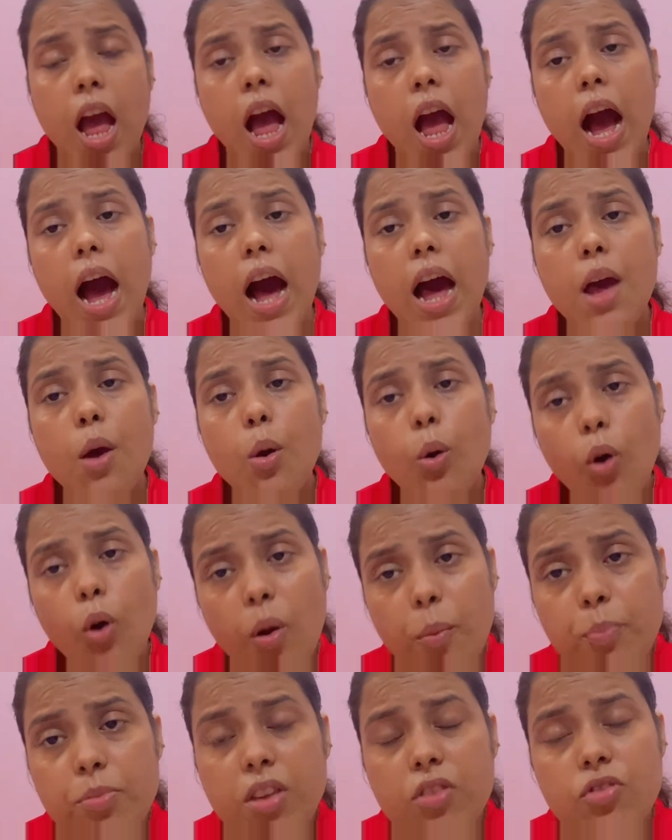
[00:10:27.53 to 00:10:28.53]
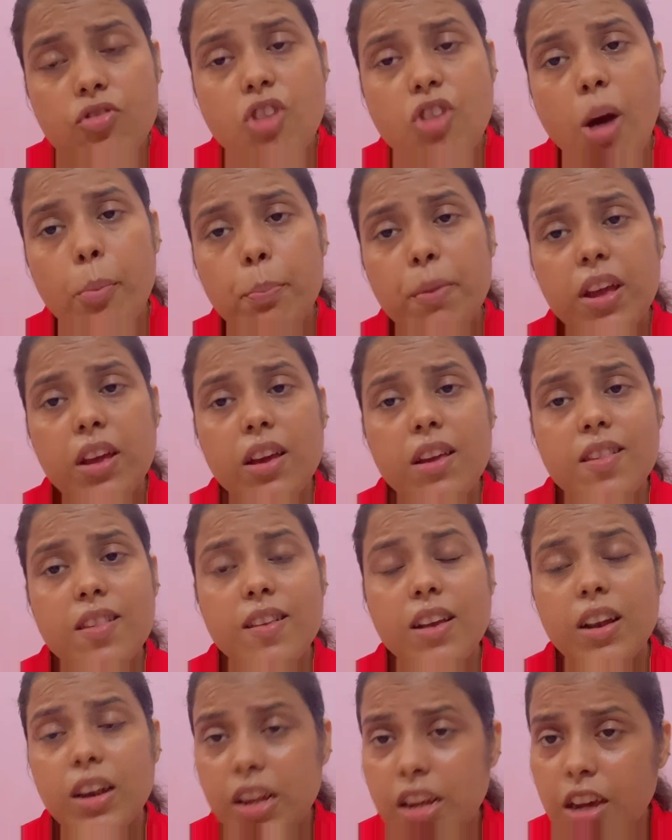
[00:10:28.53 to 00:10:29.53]
I hope this topic is
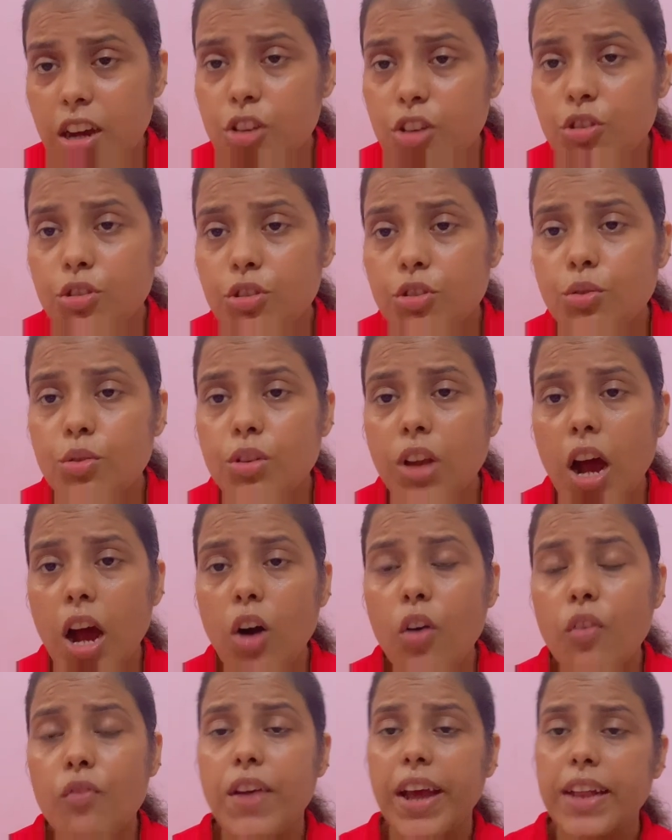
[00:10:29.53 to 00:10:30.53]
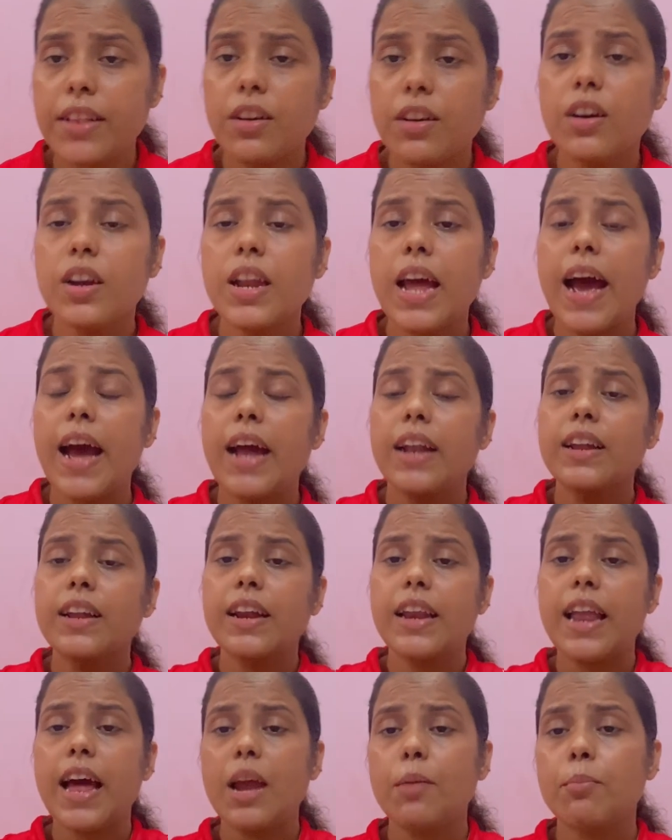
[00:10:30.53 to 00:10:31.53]
clear to you now. Weather and
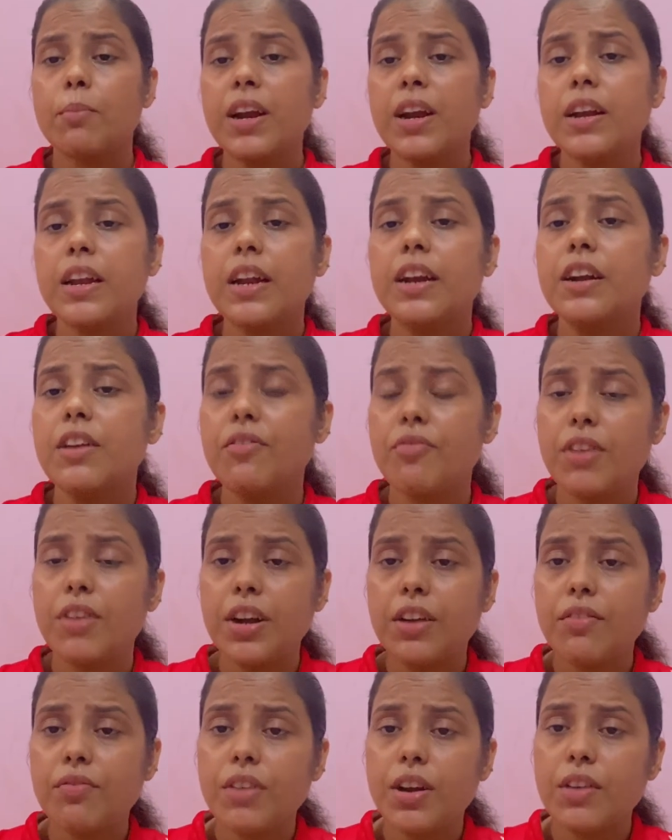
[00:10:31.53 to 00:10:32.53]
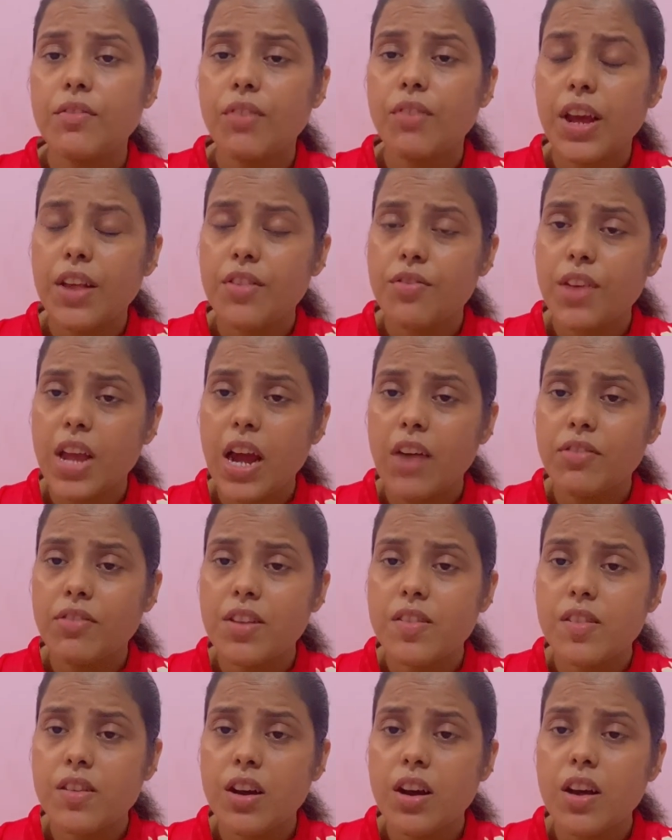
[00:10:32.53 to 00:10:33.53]
climate in different ways we have
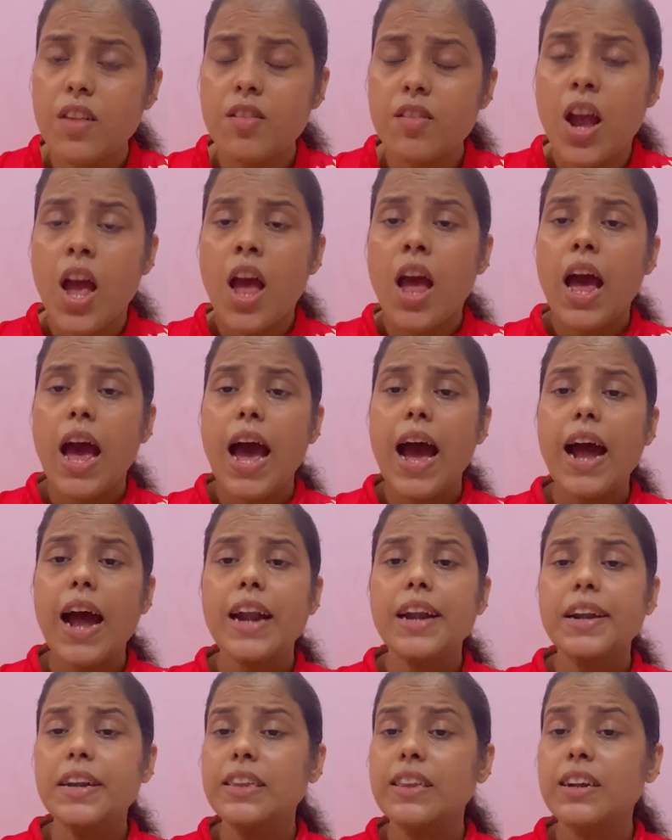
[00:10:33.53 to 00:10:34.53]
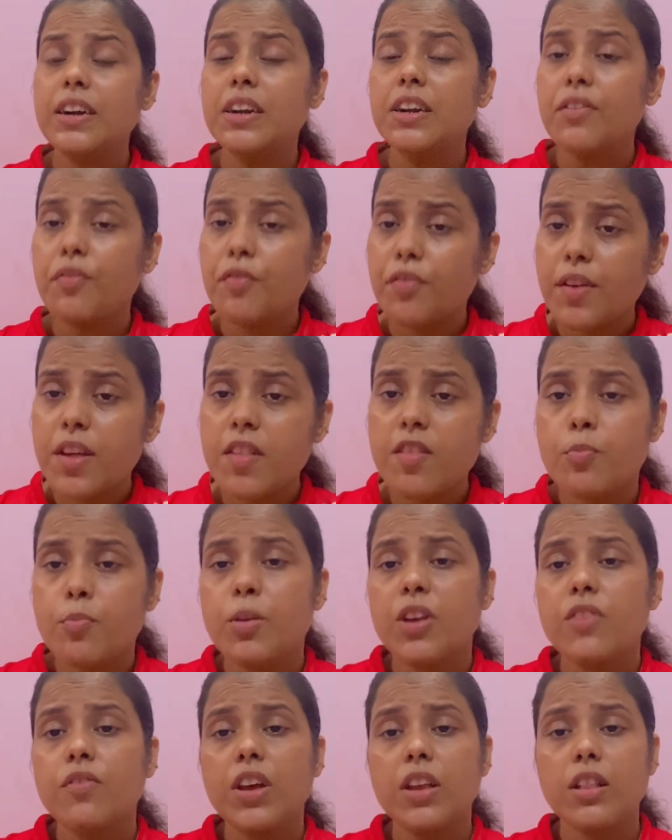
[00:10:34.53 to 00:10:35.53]
discussed, and the difference
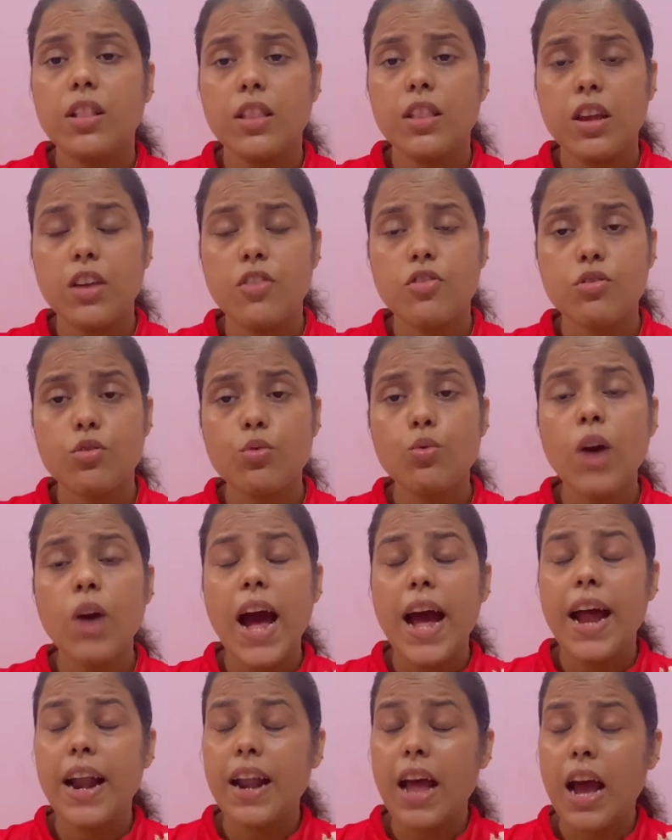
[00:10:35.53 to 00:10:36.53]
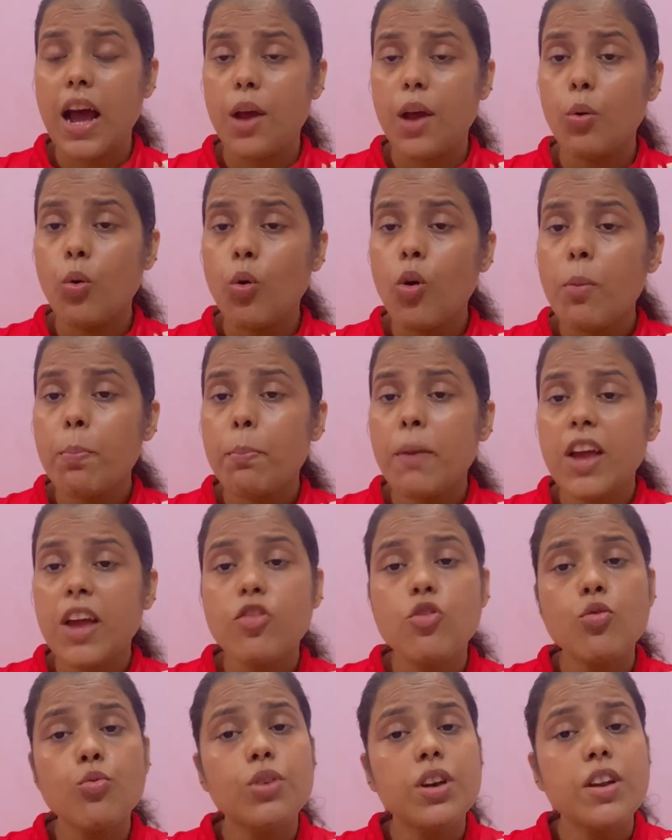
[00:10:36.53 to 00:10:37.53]
between these two, and I hope my
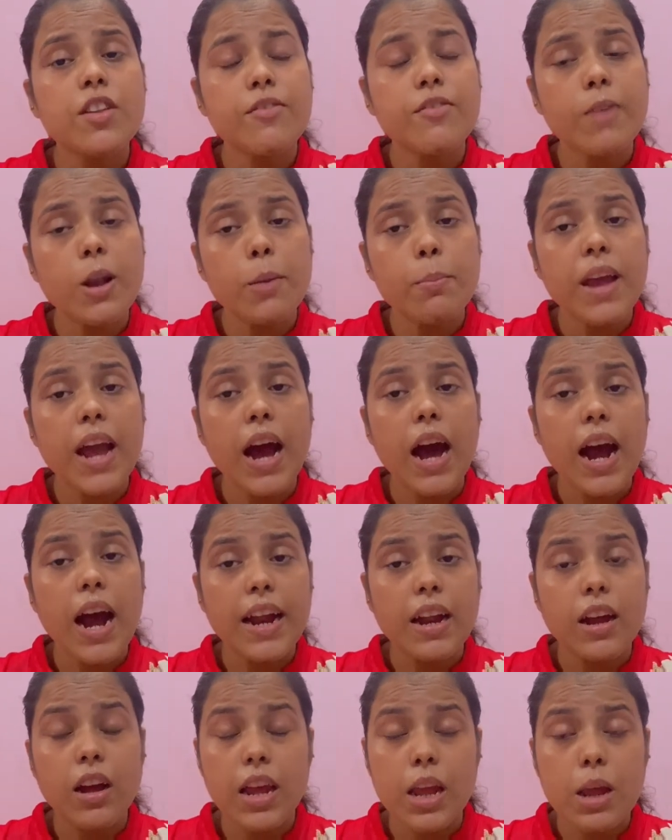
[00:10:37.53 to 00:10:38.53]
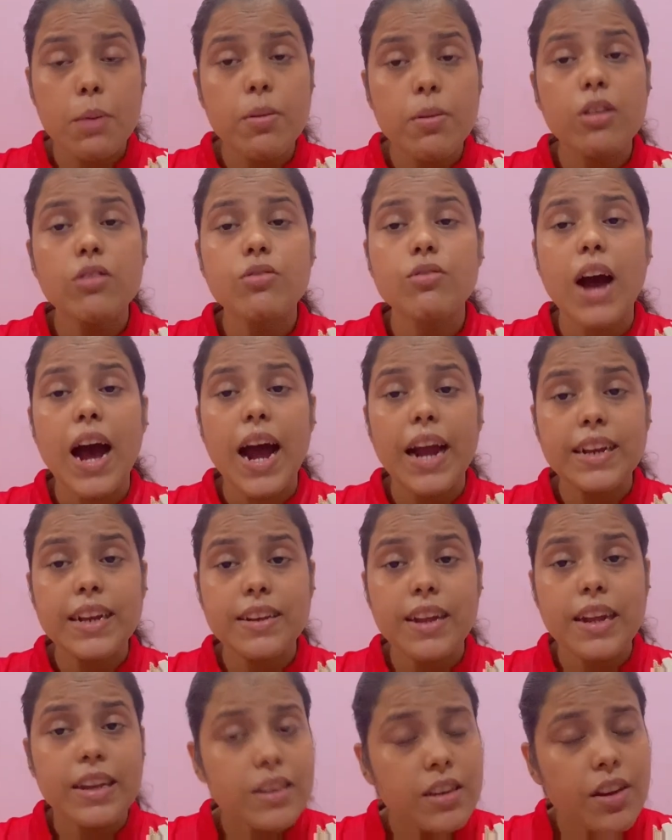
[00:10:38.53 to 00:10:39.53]
students will be able to
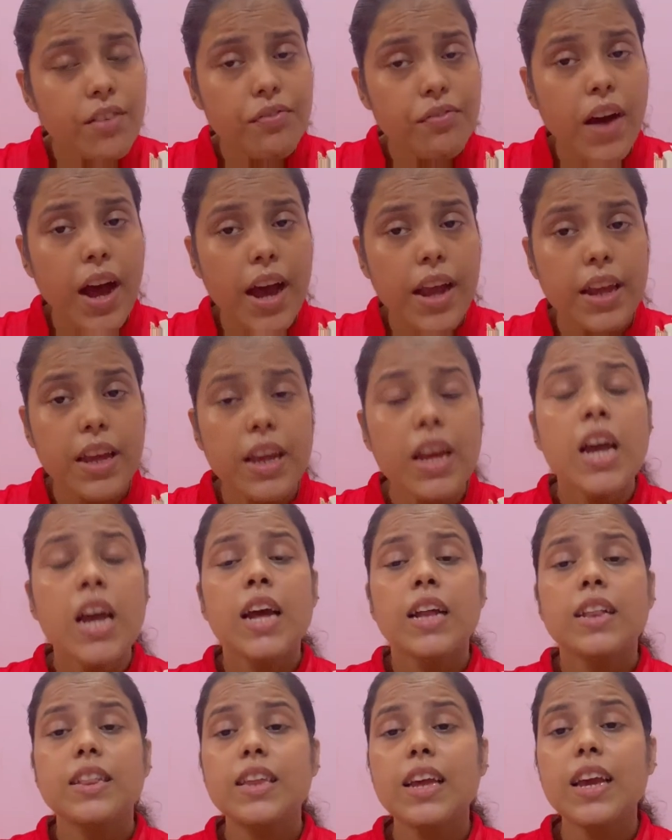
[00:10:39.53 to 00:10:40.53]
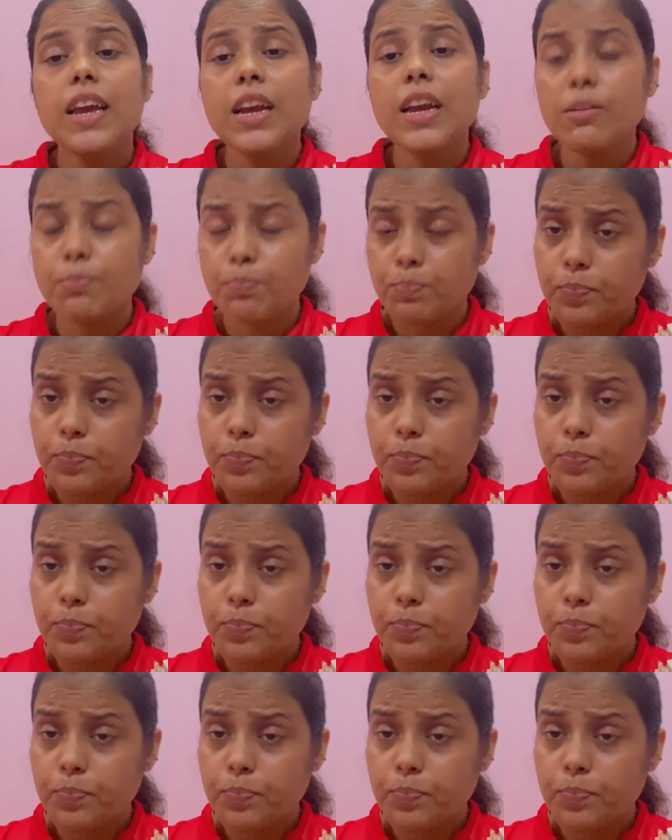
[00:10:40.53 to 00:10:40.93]
identify the